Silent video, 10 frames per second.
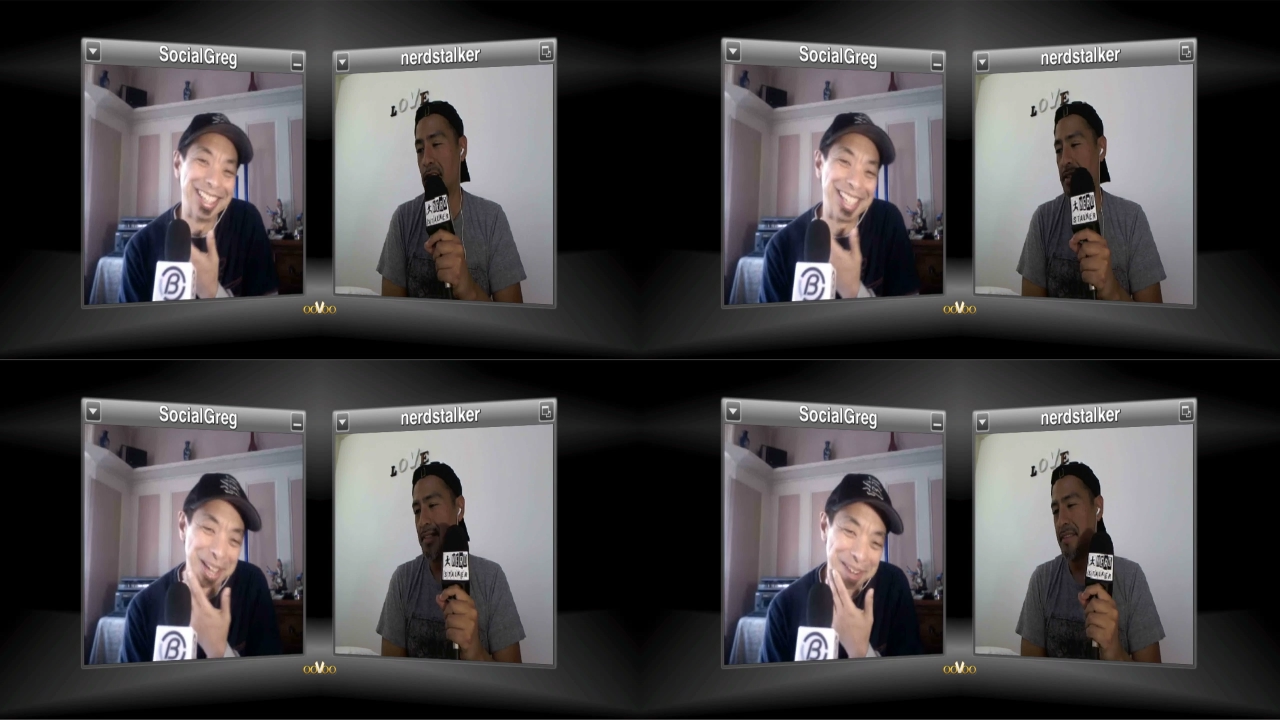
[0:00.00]

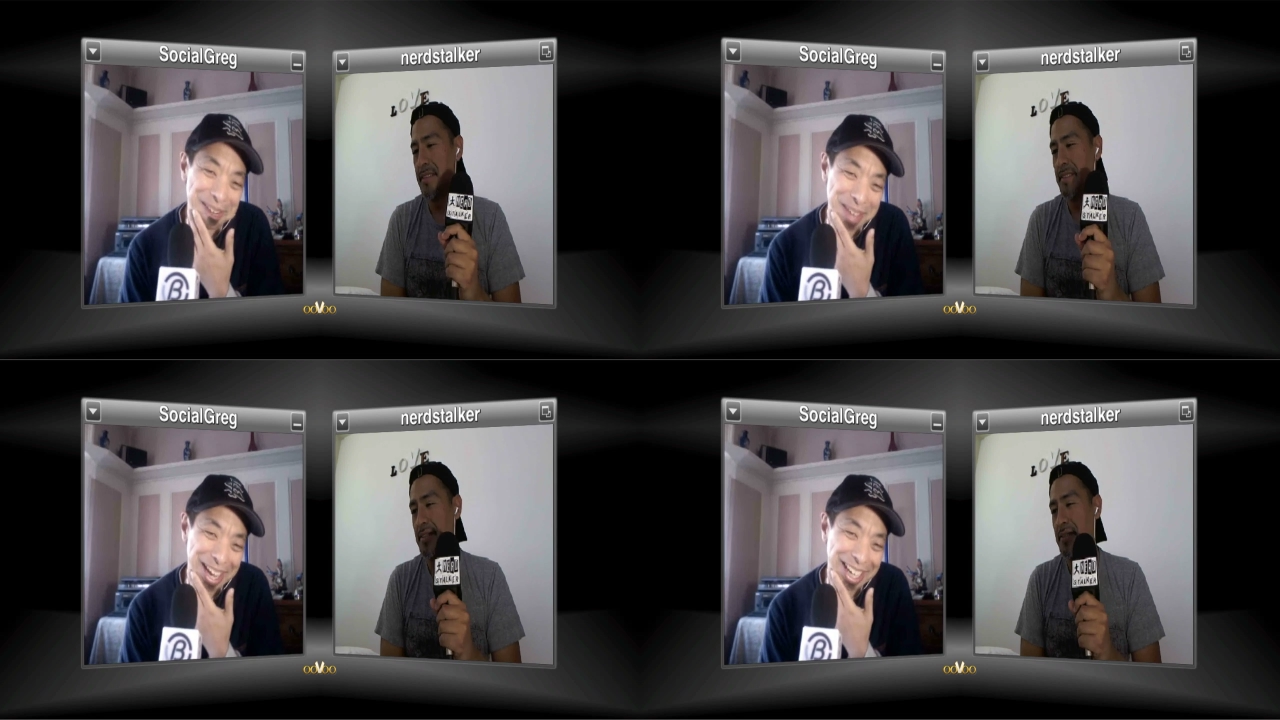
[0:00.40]
Speaker 1: Well,
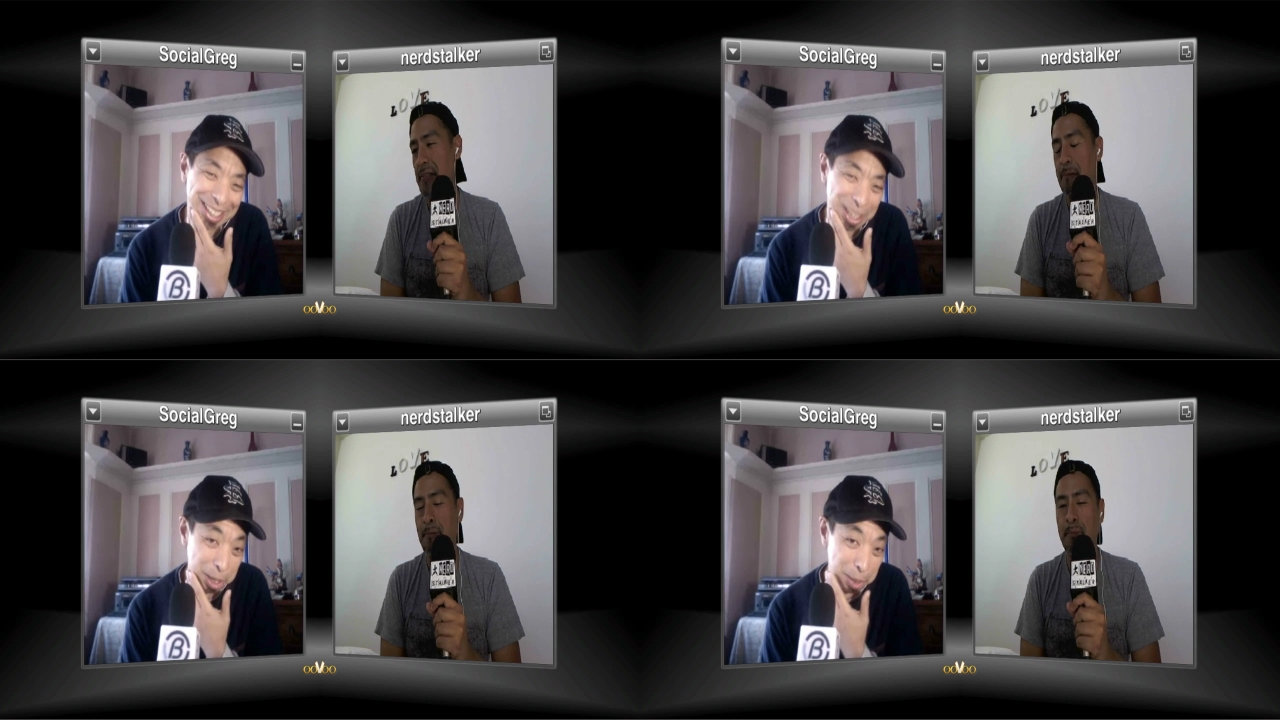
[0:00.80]
I
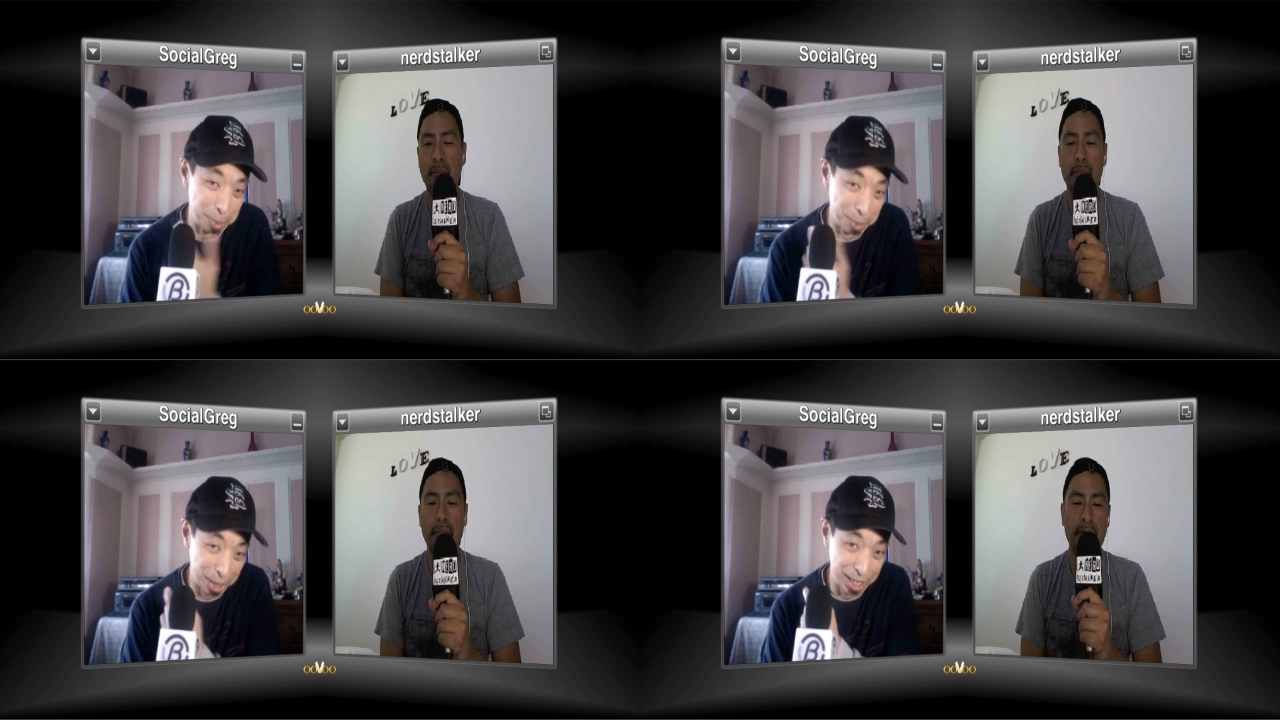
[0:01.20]
got the
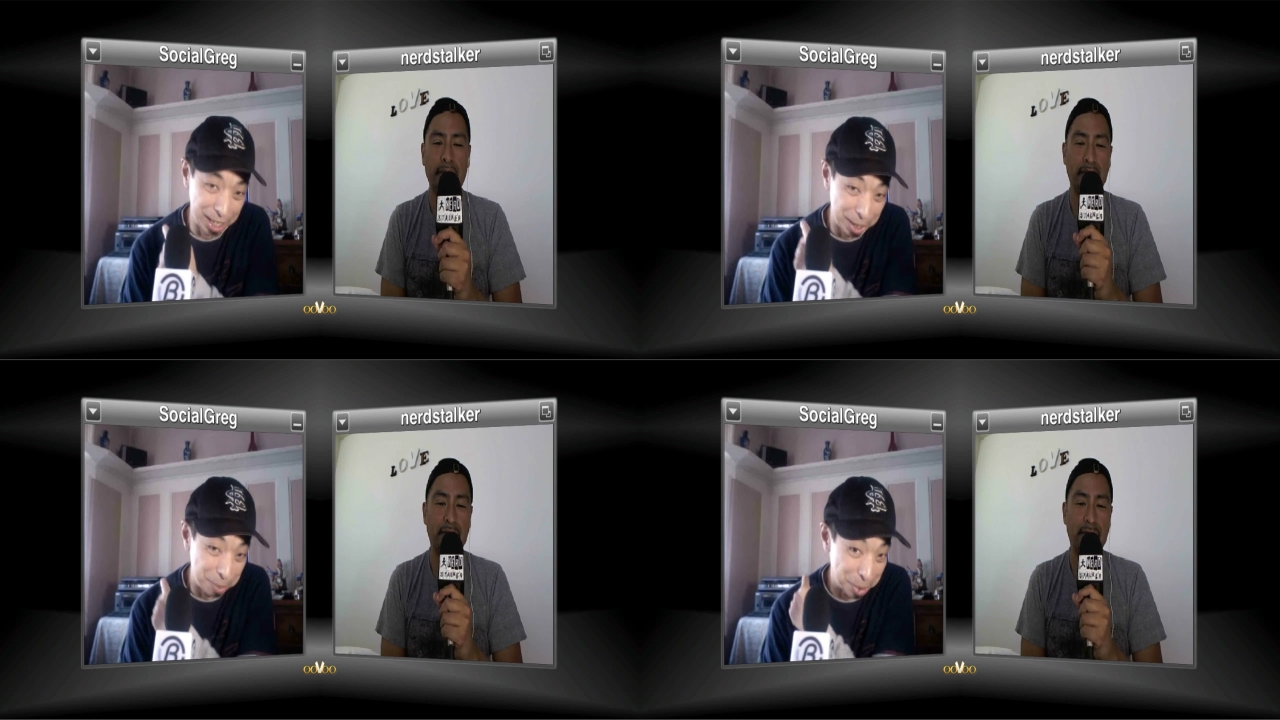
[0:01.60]

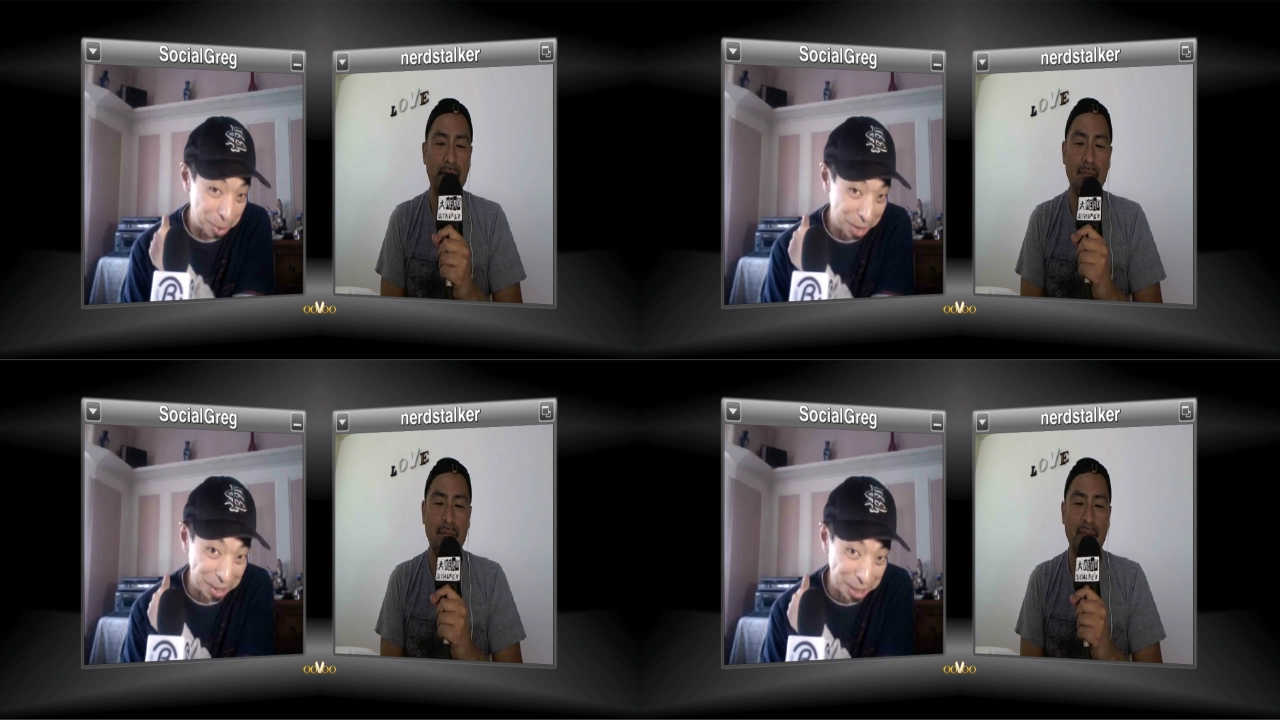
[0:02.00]

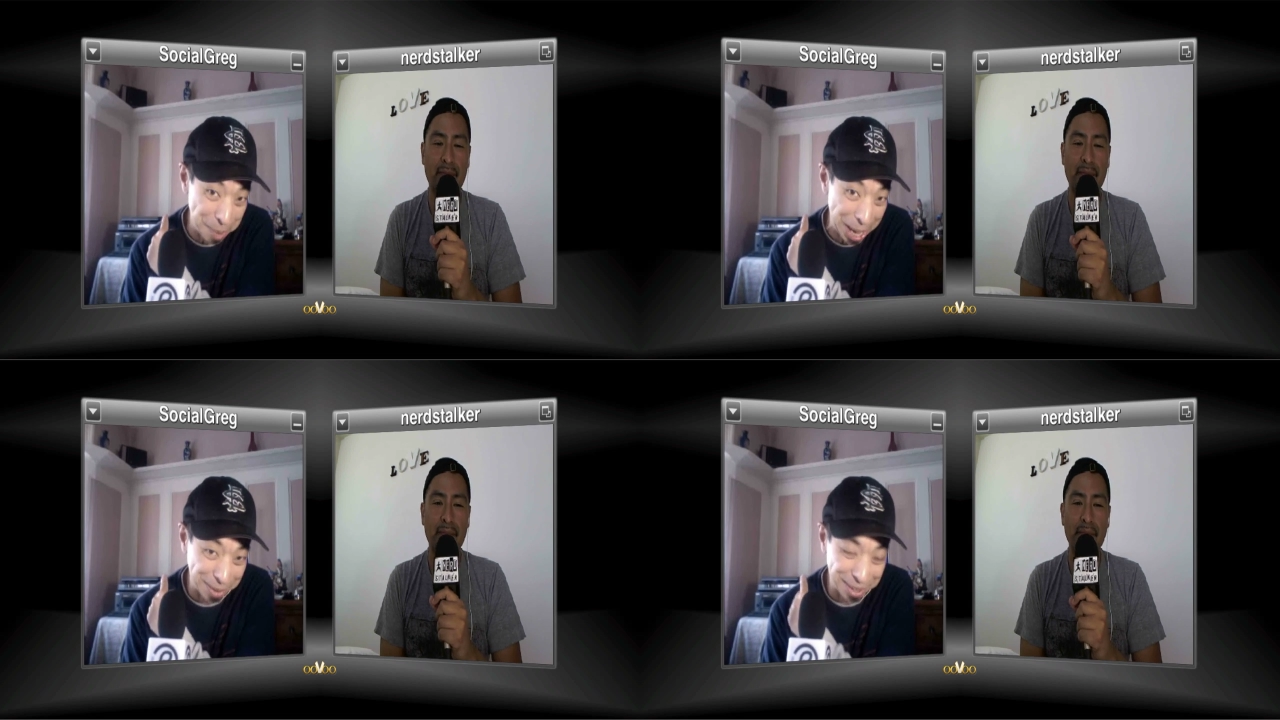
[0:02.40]
inebriator
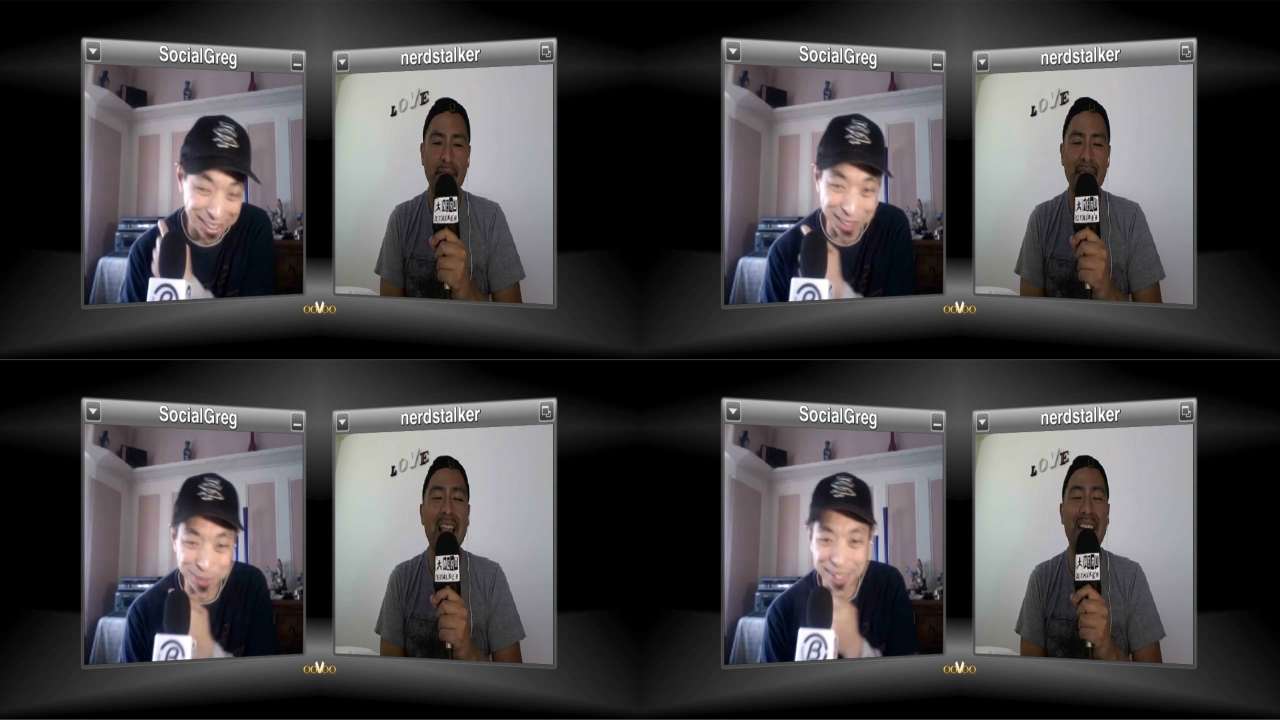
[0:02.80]
in the
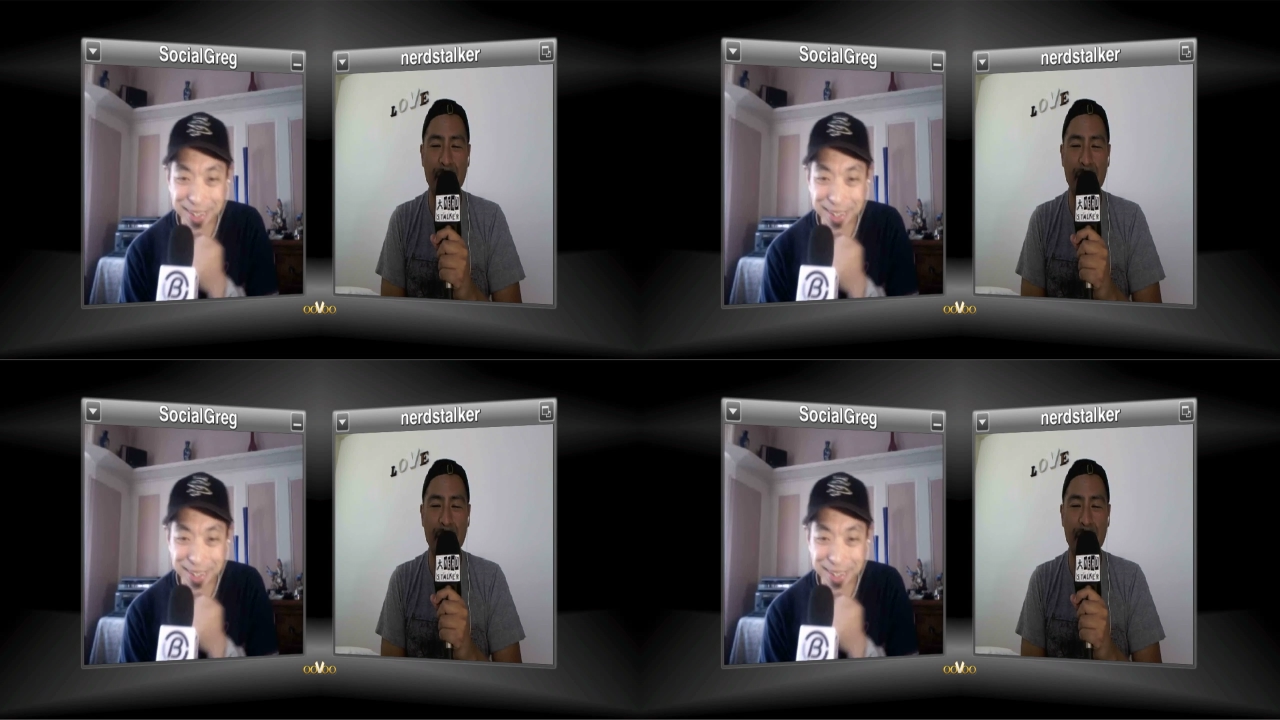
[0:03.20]
background.